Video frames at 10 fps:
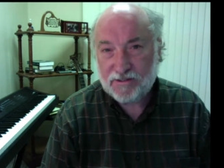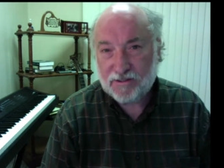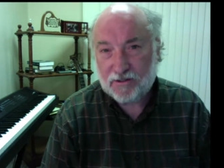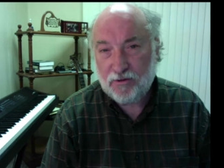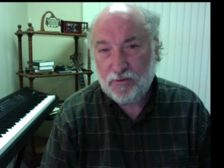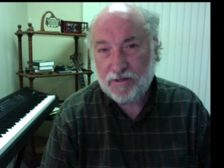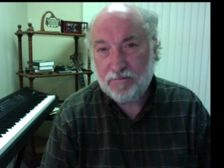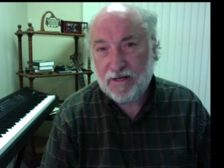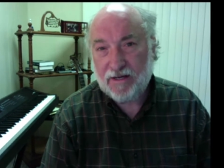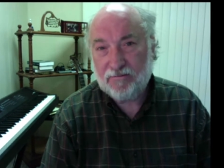including
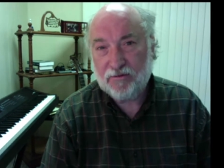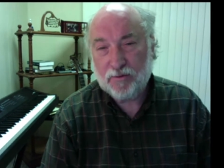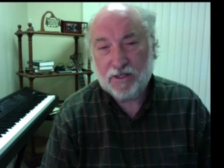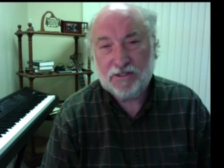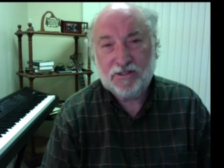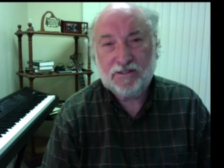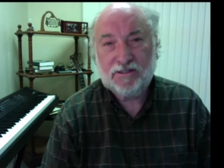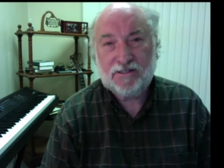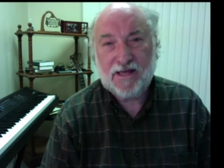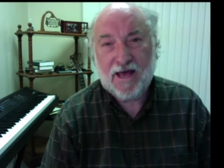many of the
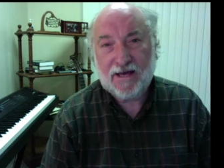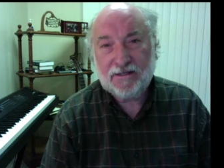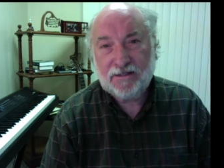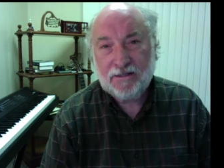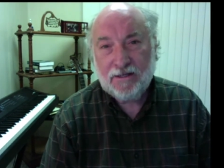religions that